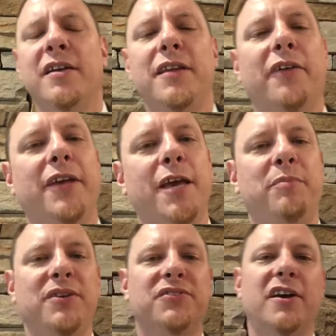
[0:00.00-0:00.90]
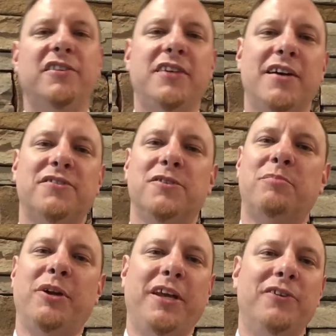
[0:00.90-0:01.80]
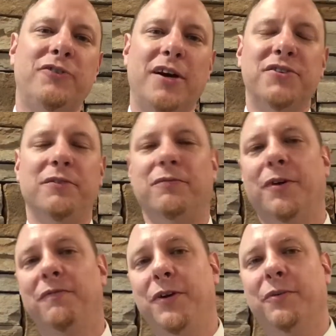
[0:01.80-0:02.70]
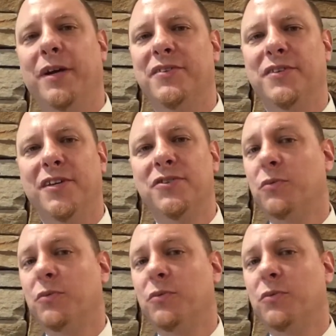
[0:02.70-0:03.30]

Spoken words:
Now, the AP Psych test is pretty interesting for a few reasons.